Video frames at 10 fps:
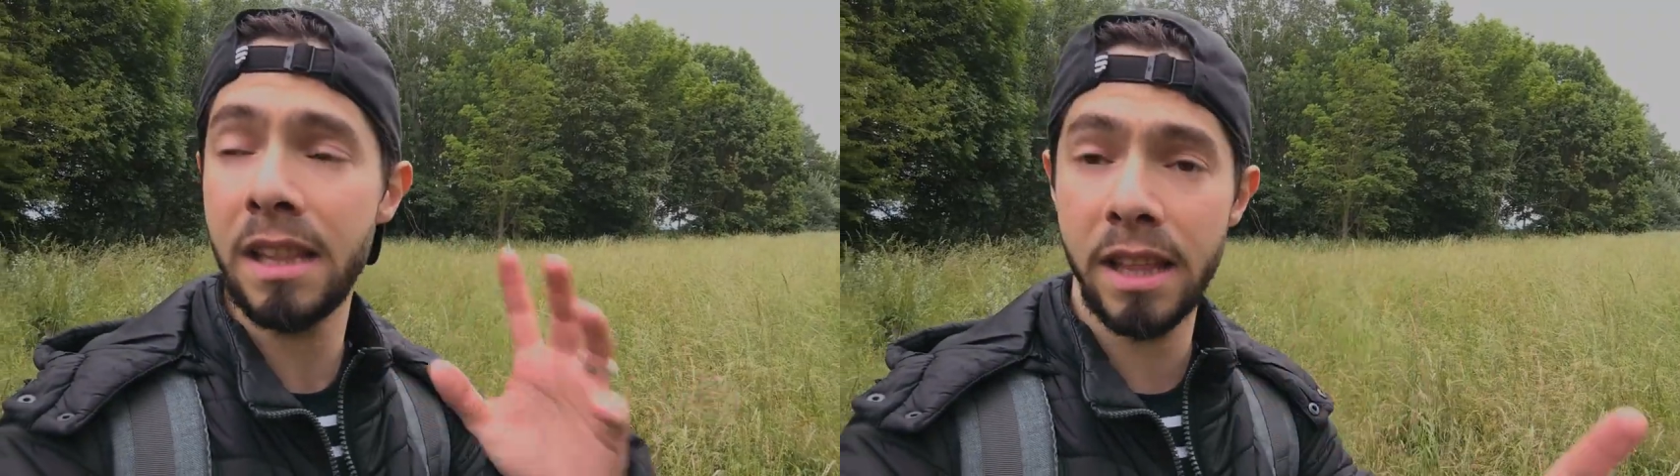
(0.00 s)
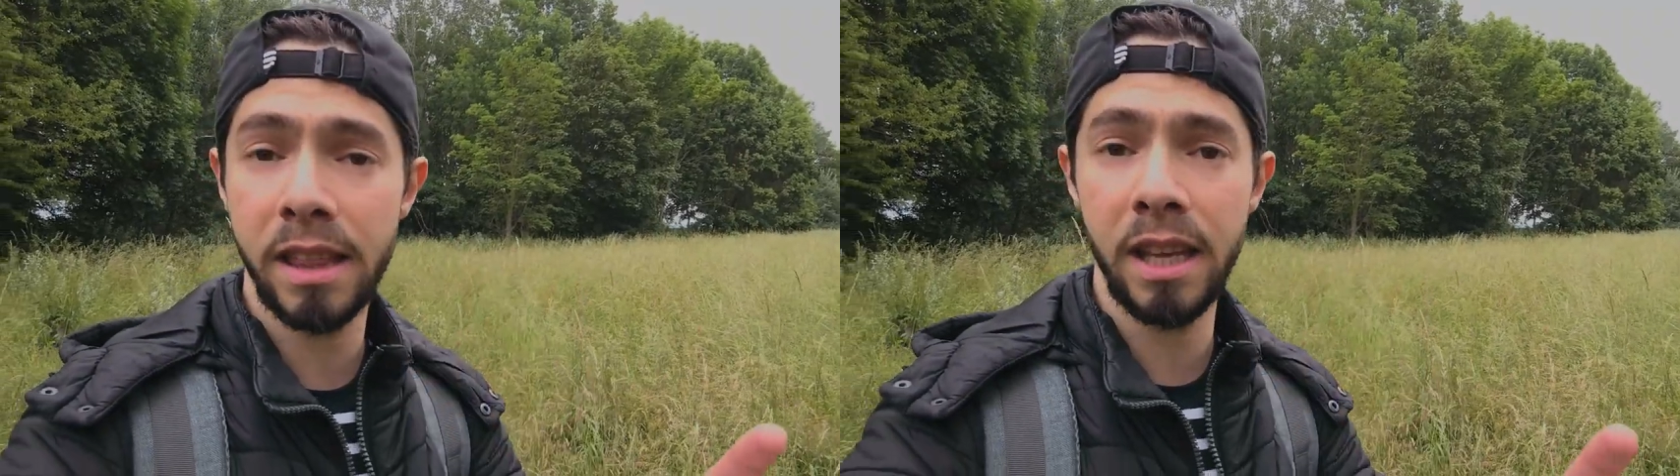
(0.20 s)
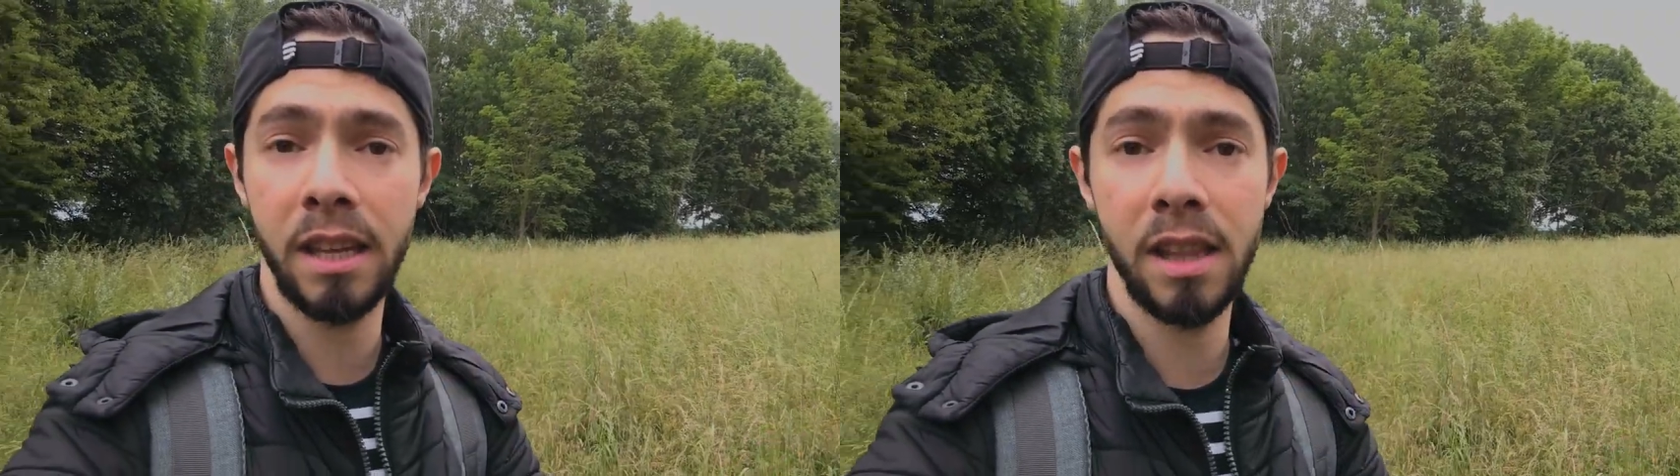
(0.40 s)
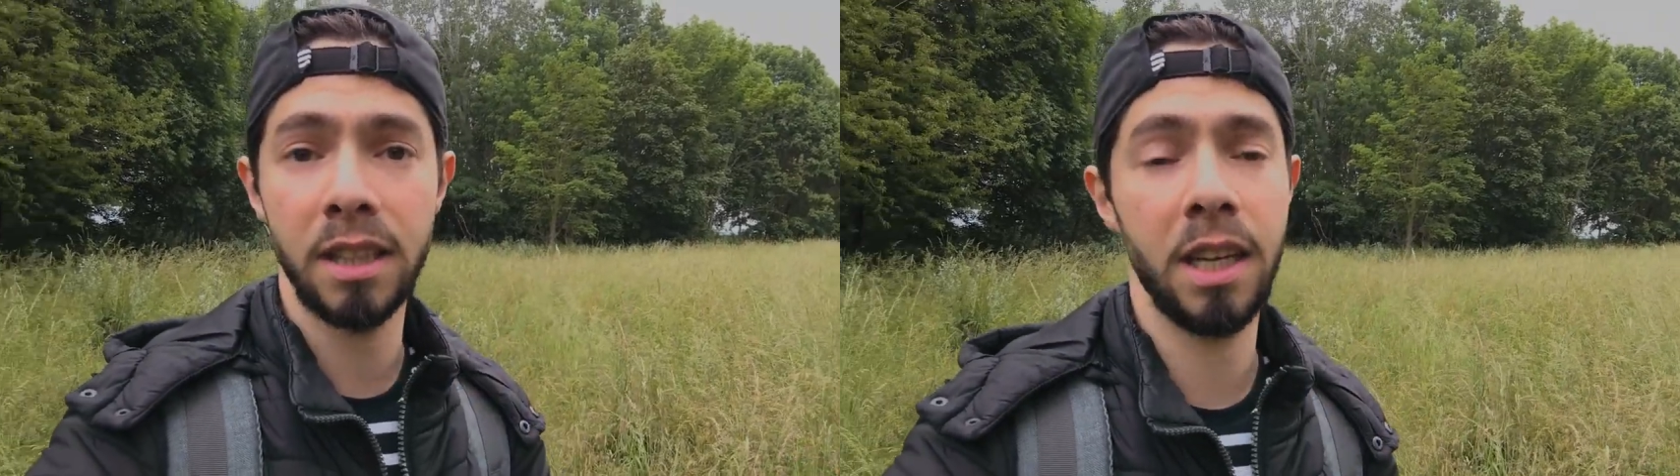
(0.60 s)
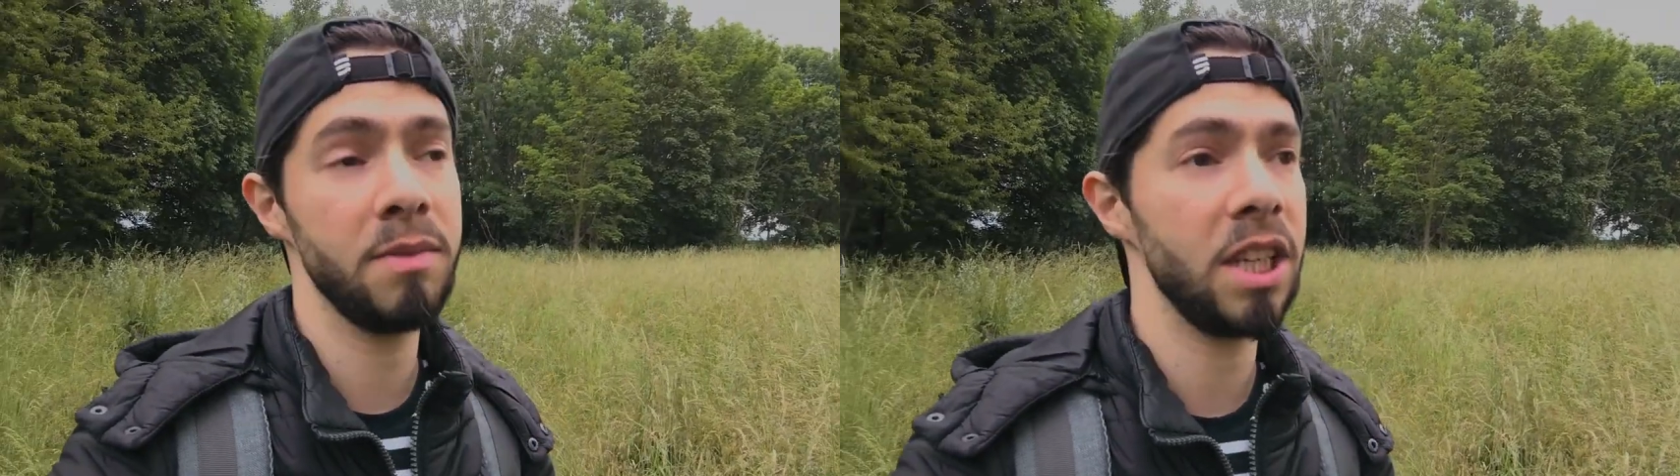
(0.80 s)
the thing
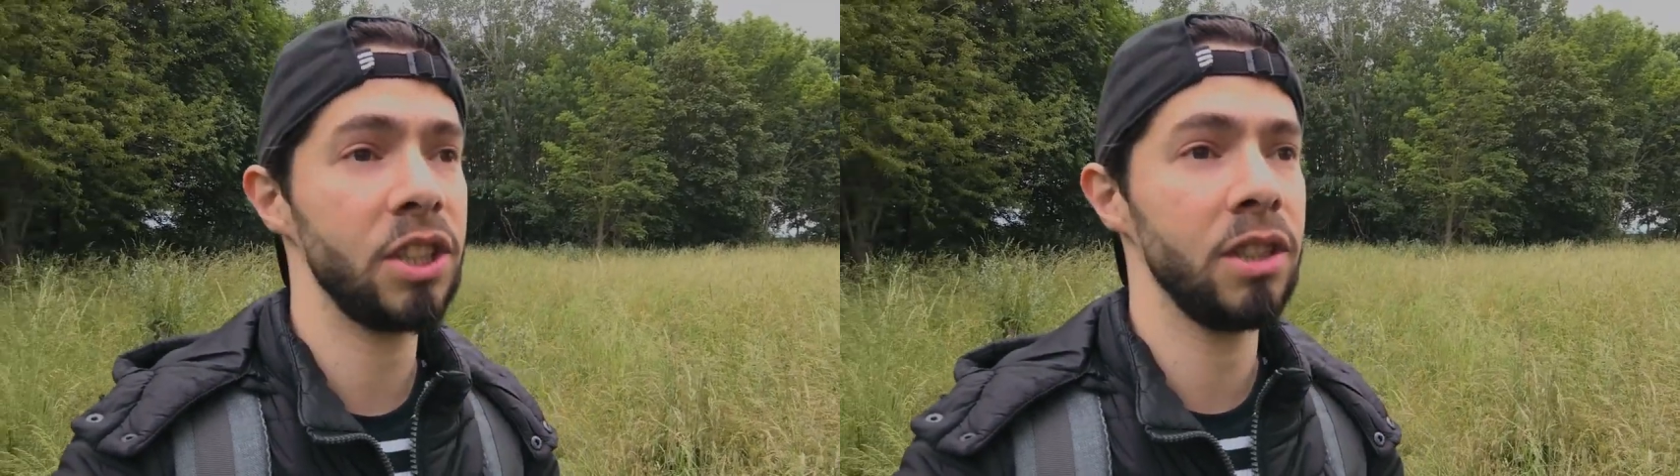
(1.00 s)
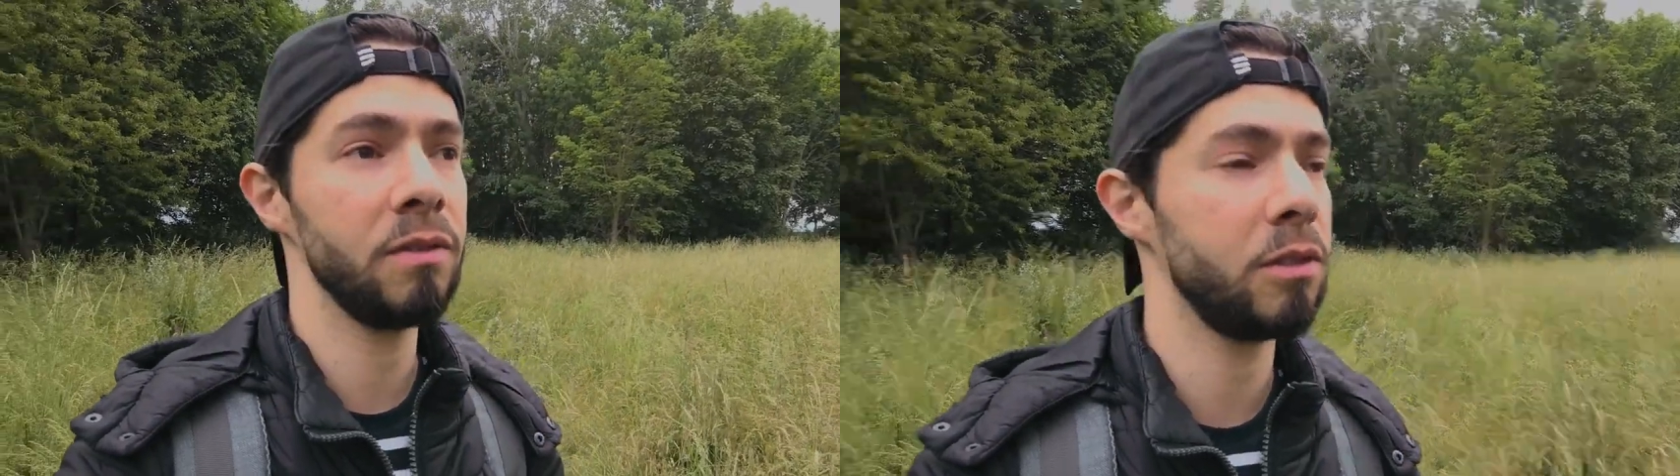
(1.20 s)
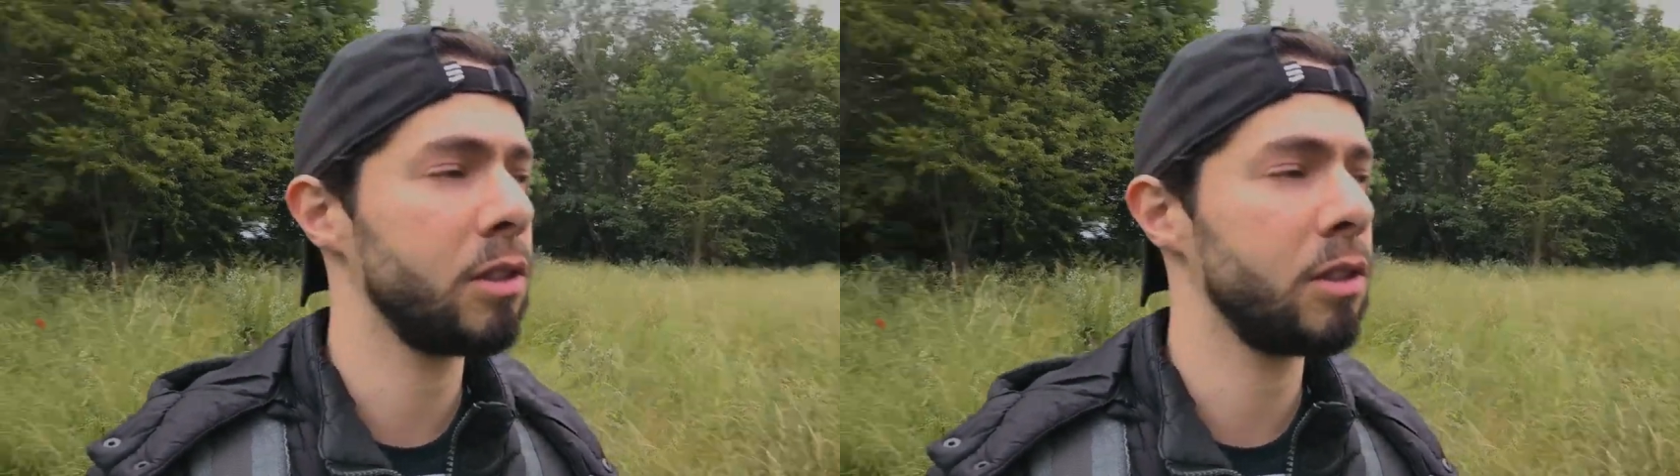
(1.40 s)
that I'm searching